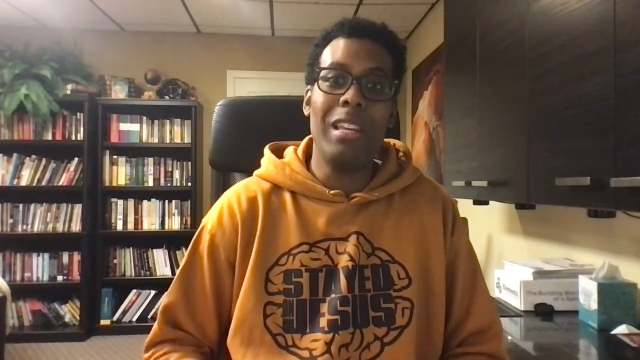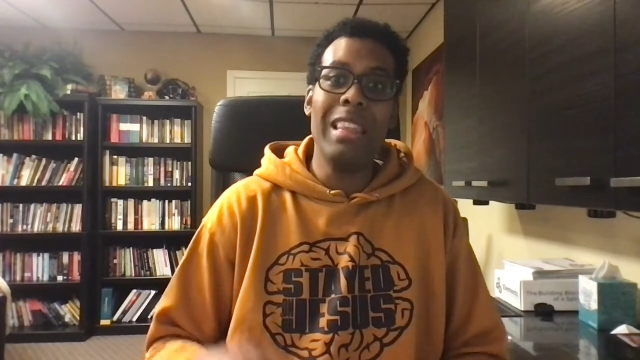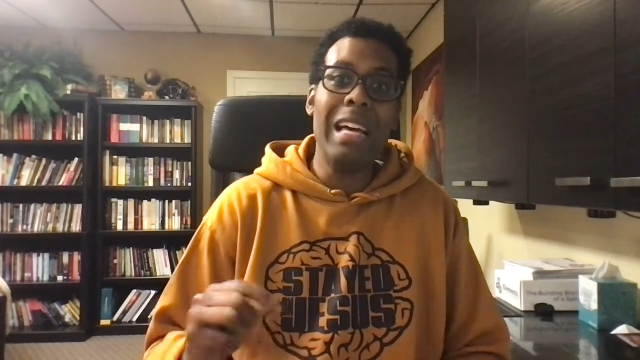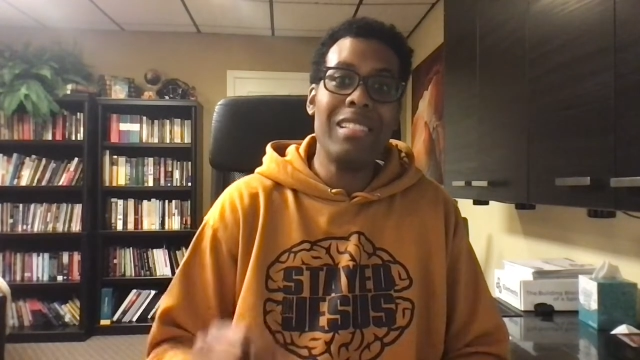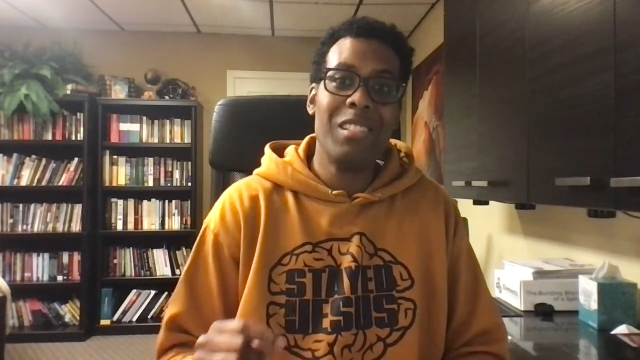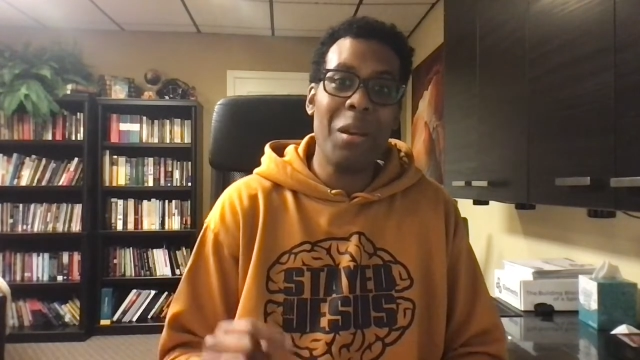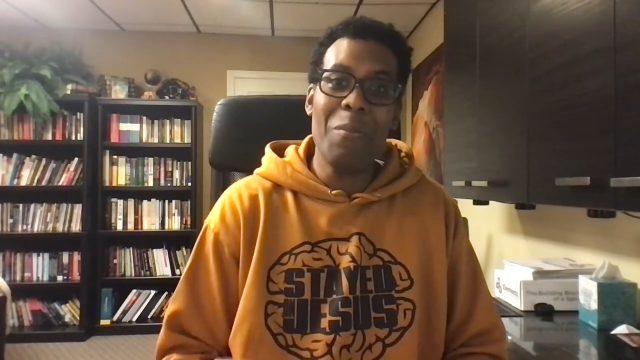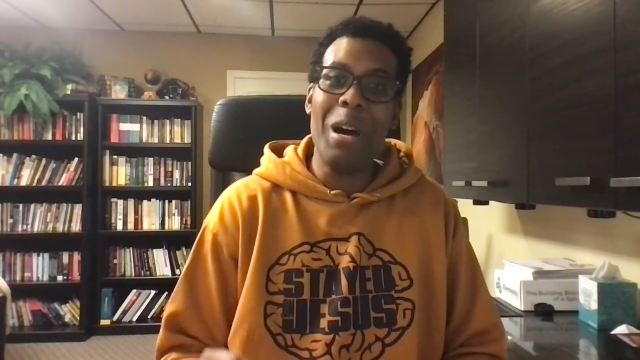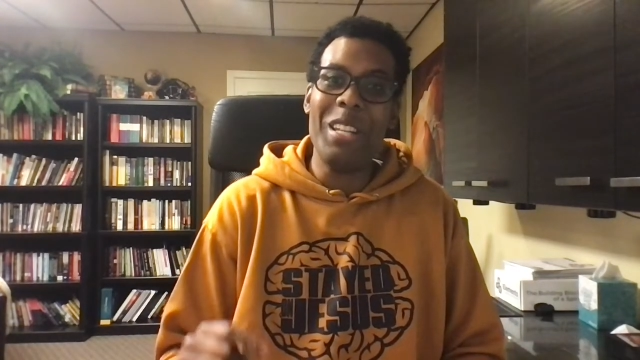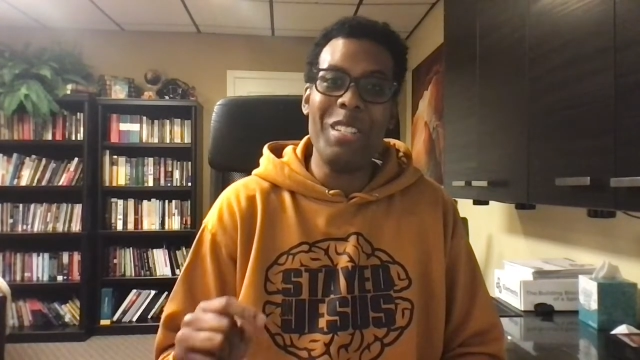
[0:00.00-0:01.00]
Let
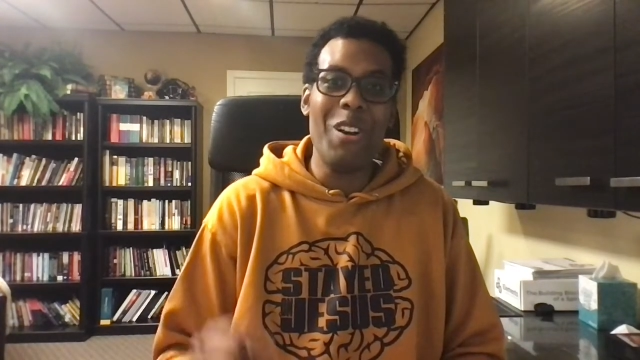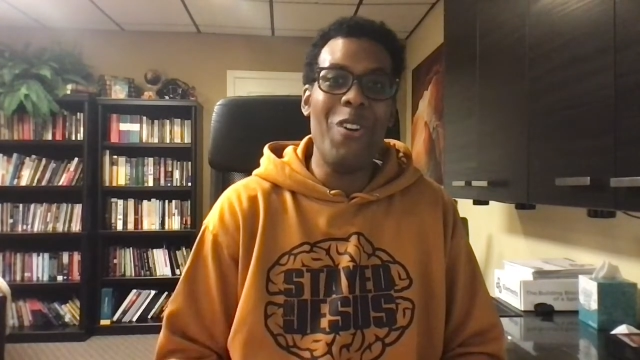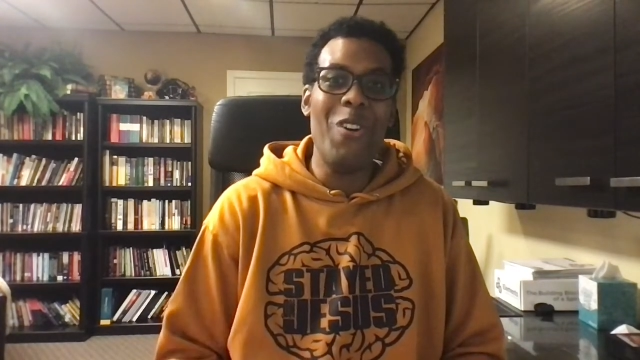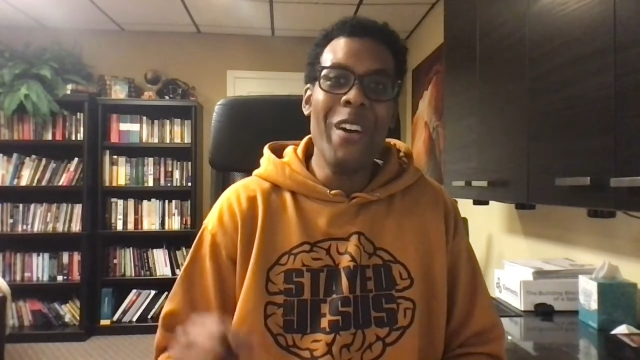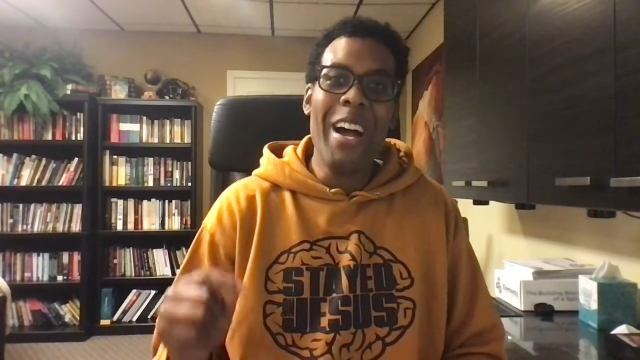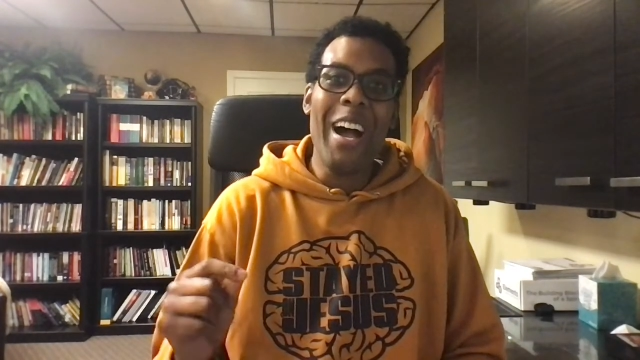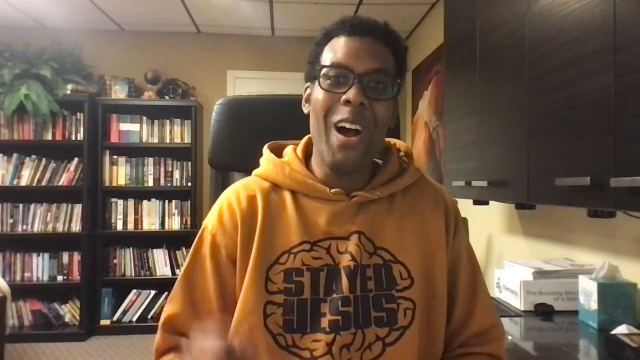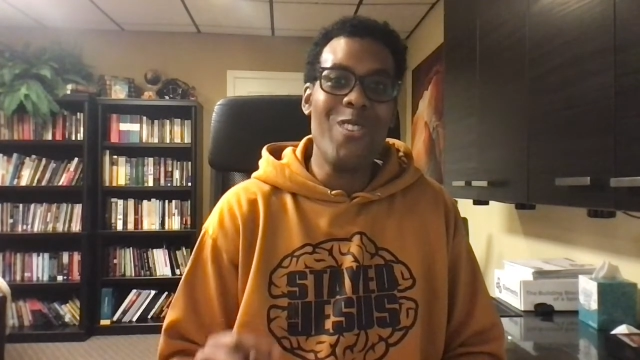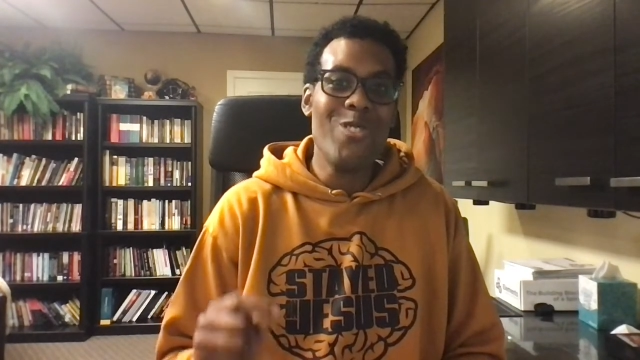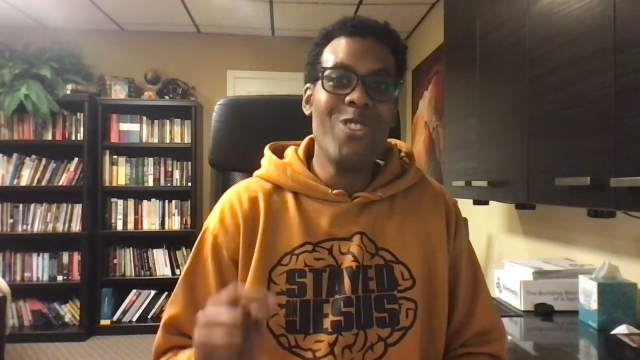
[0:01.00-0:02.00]
somebody know
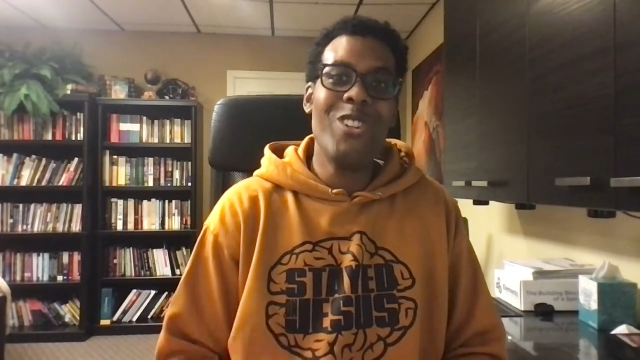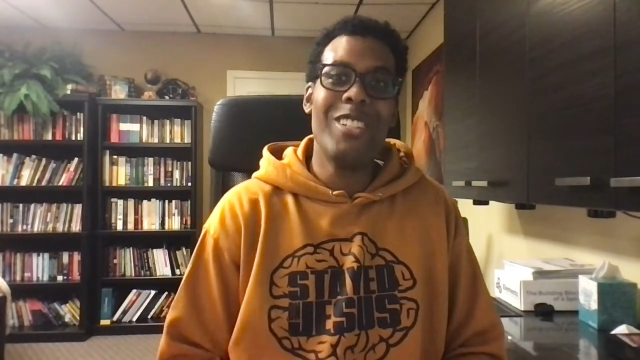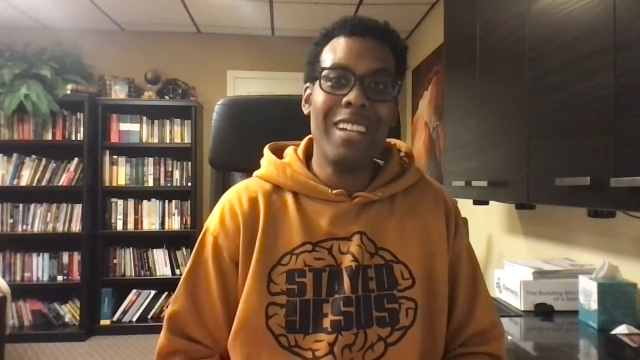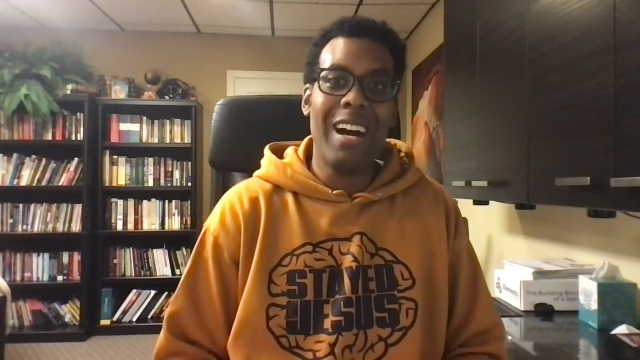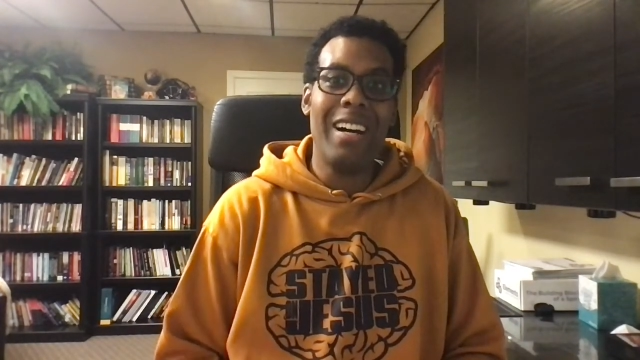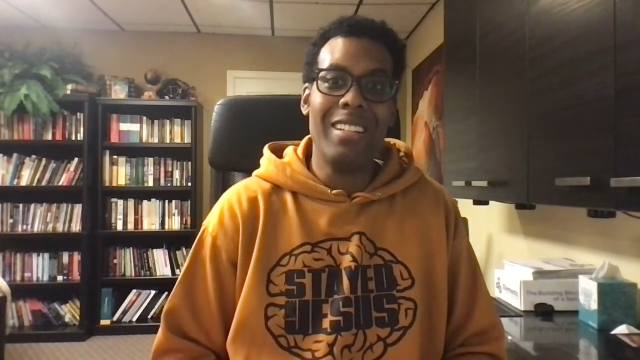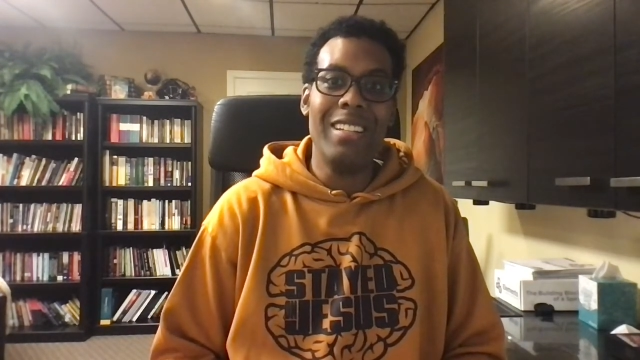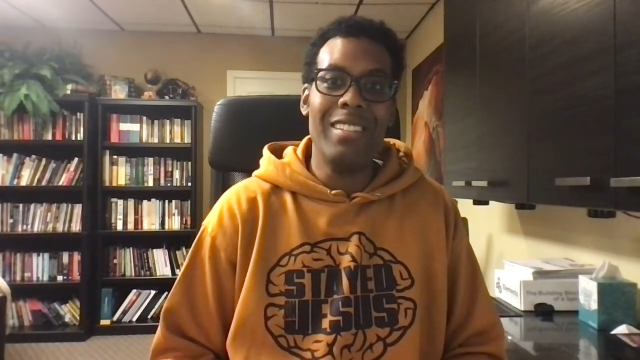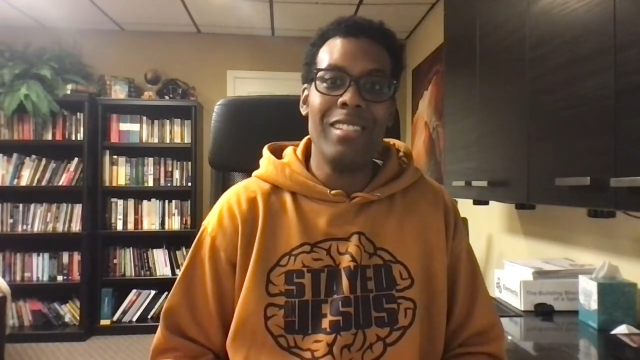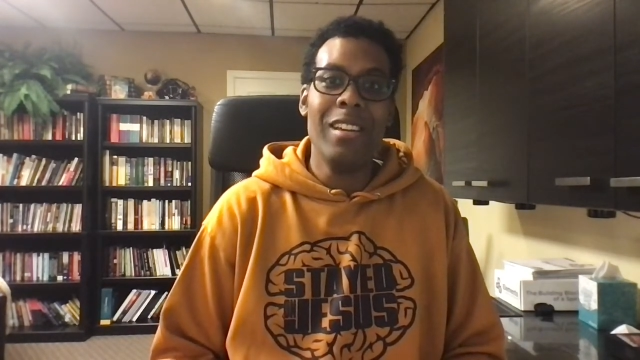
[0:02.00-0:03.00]
how good God is.